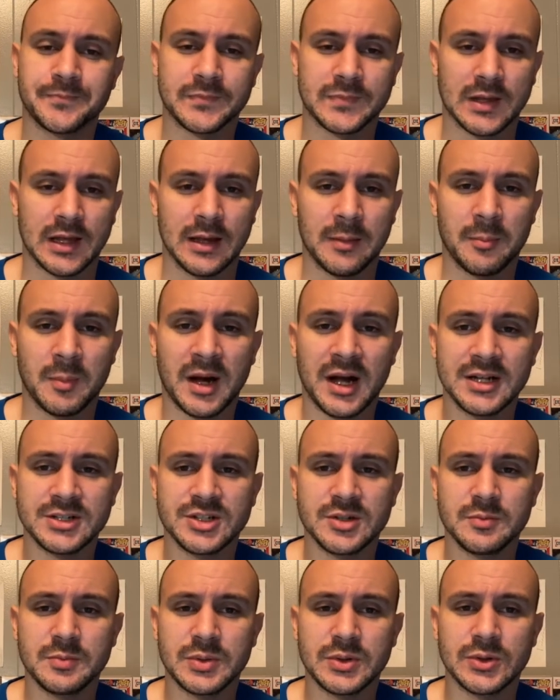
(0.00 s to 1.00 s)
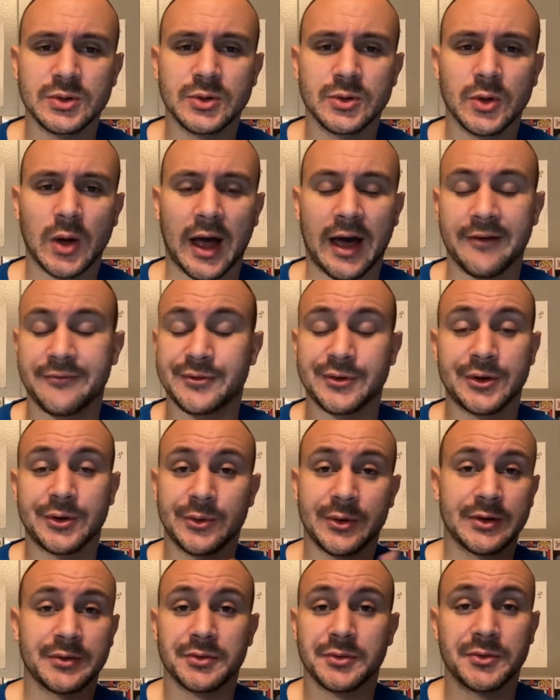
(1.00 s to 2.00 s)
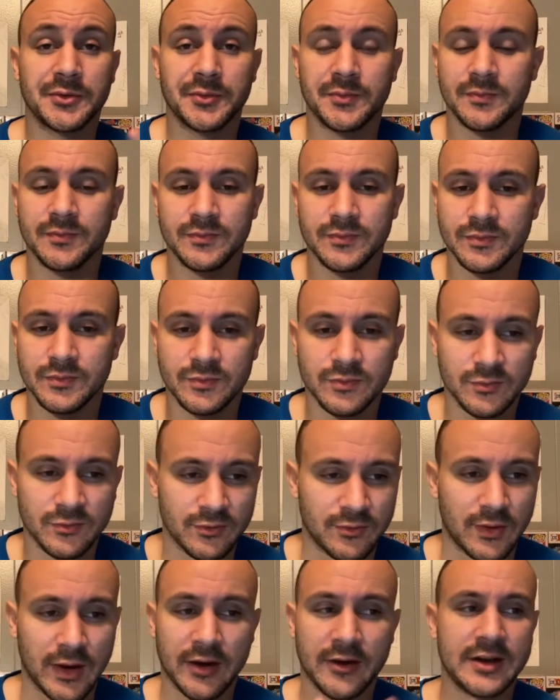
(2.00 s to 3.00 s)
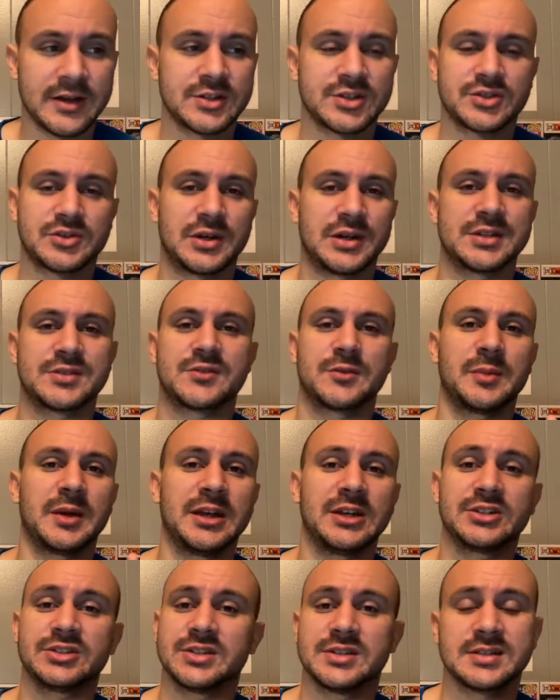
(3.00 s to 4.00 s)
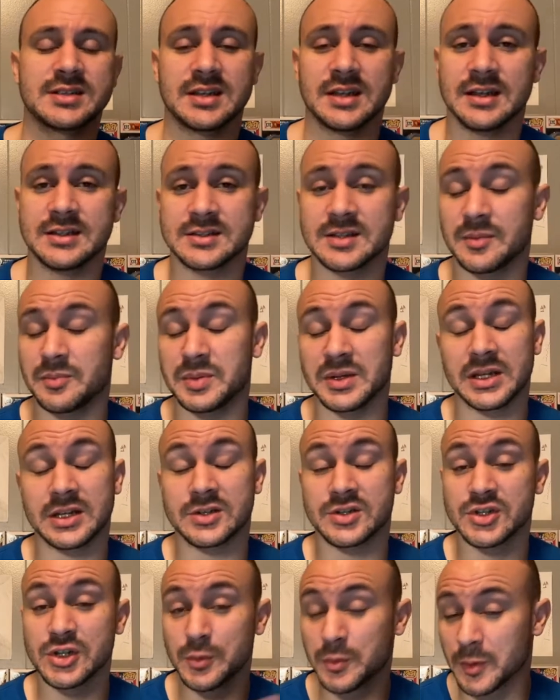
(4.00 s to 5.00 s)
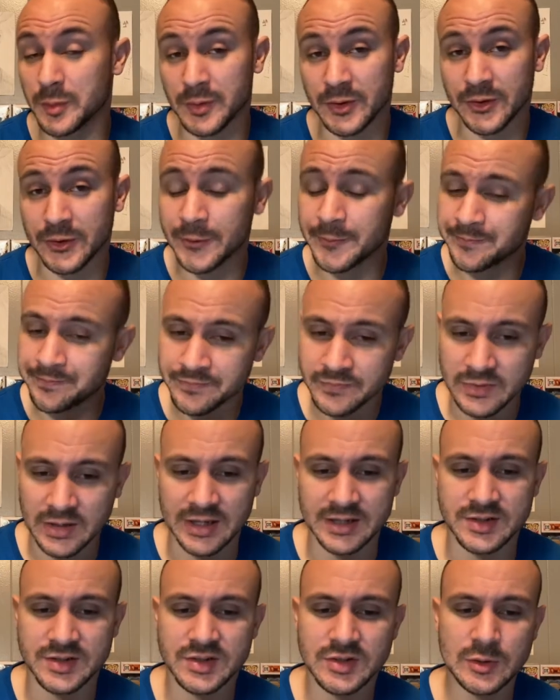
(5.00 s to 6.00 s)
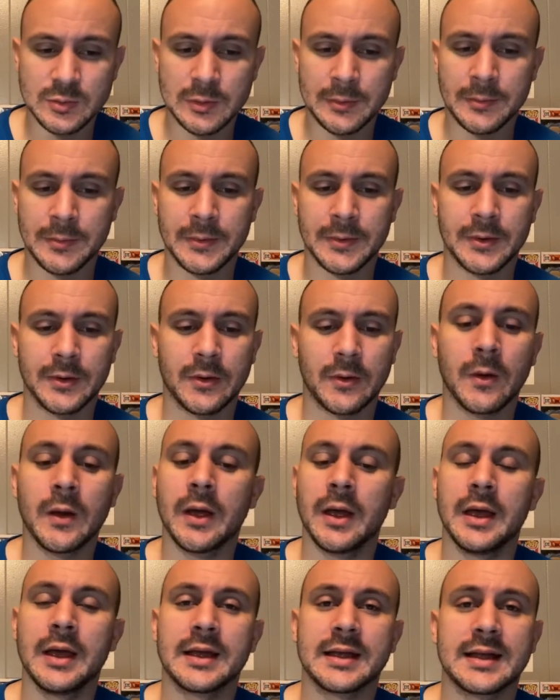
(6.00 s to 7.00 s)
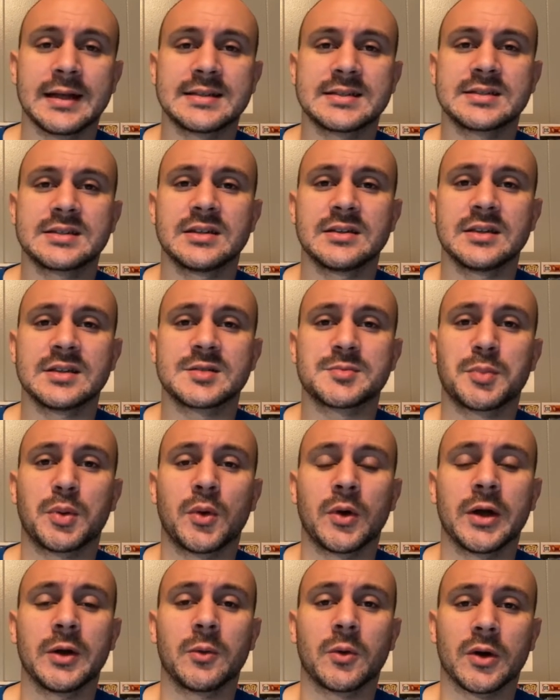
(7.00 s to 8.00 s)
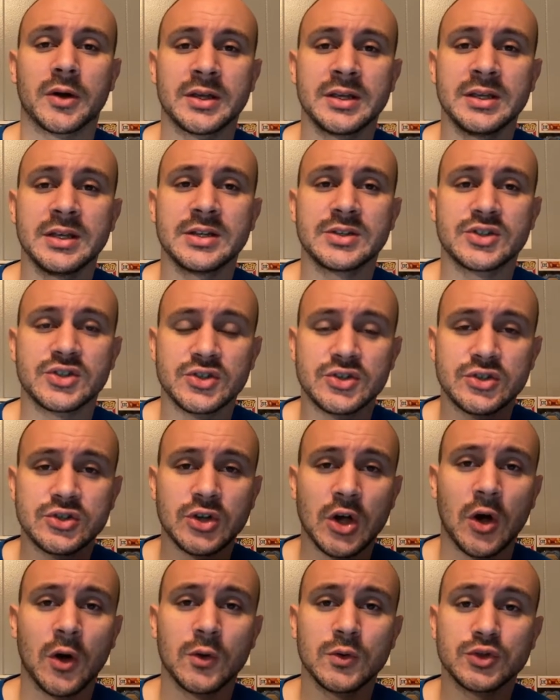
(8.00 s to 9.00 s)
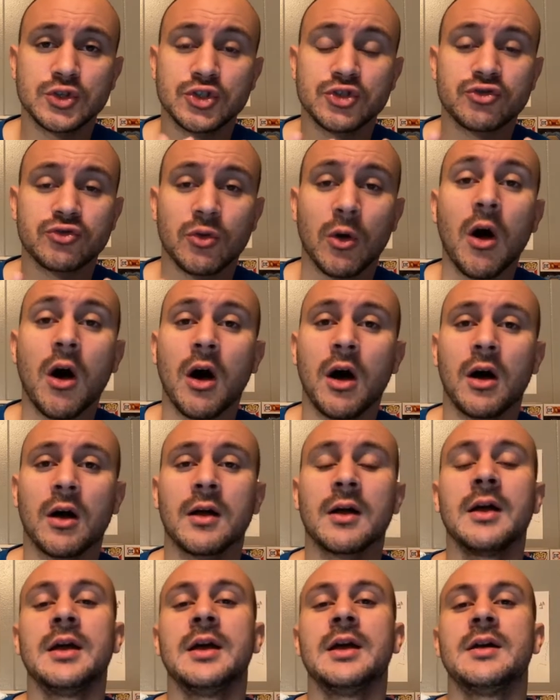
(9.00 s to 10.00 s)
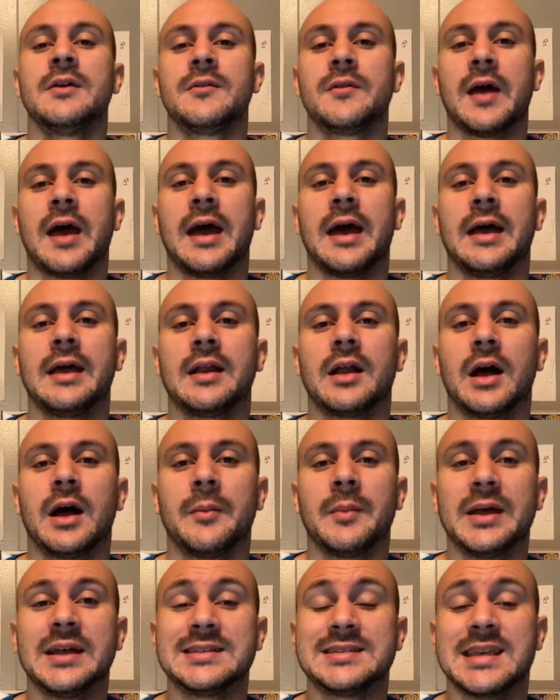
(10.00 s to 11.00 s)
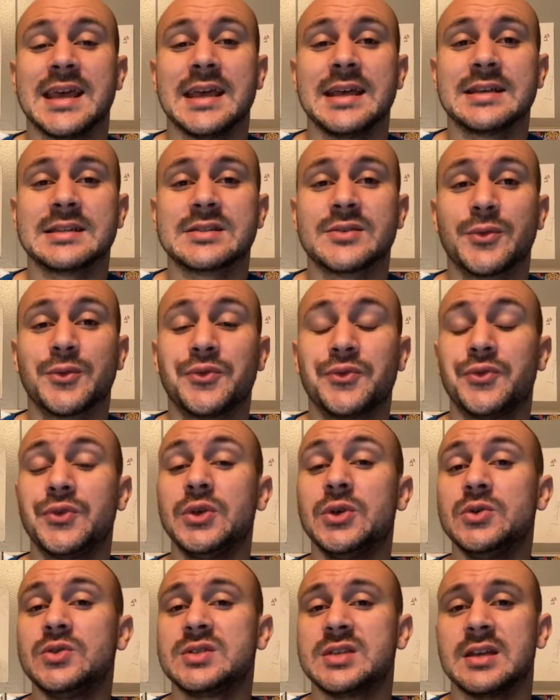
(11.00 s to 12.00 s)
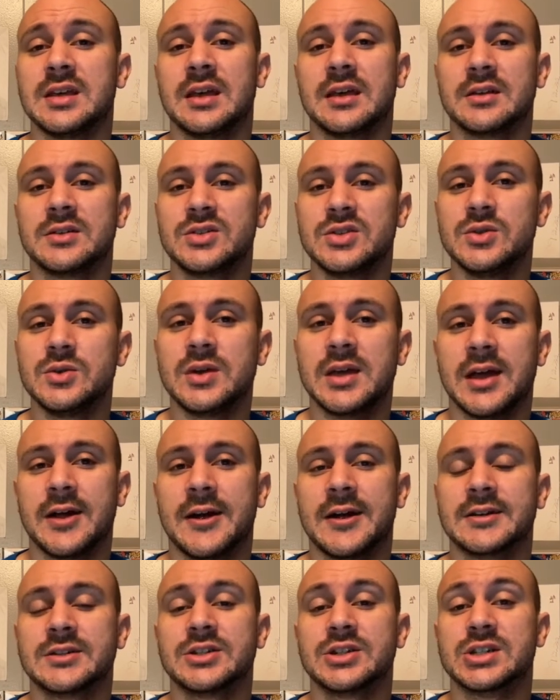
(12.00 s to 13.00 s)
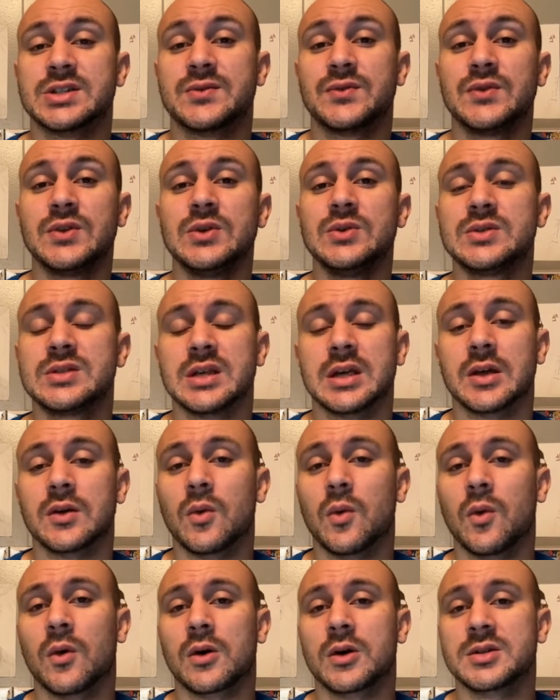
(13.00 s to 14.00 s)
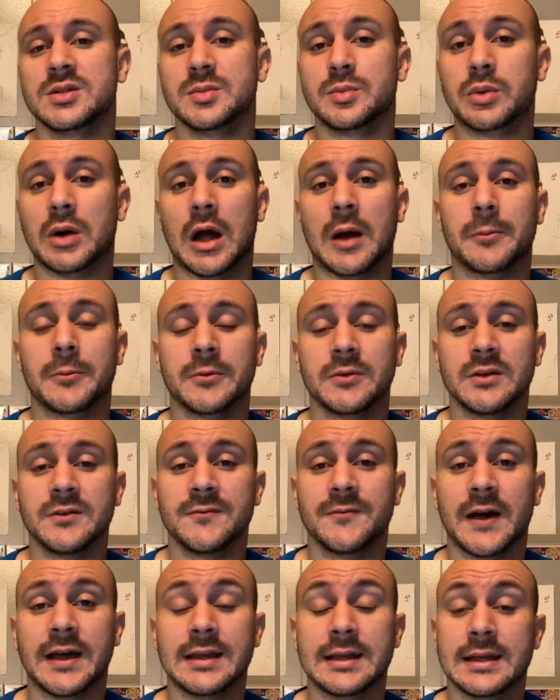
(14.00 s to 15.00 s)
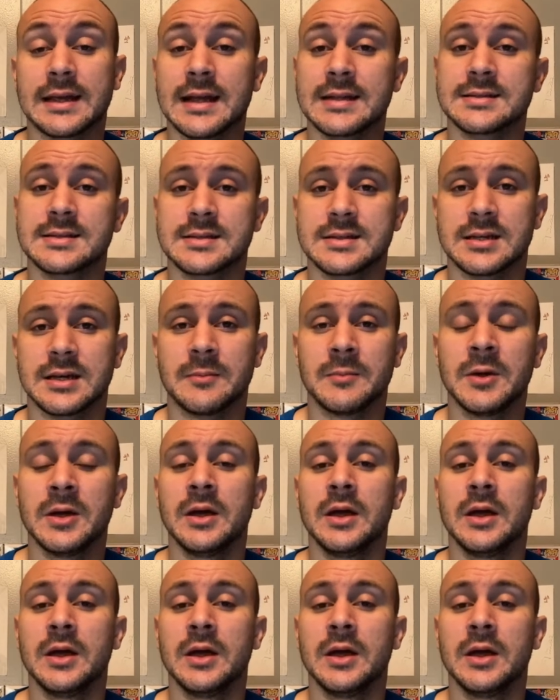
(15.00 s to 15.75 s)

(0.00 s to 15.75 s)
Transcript: And Majin Buu, after going through various transformations, ends up being Super Buu, and Super Buu gets to this point where he is so strong that it takes fusing, two characters fusing in order to properly fight against him.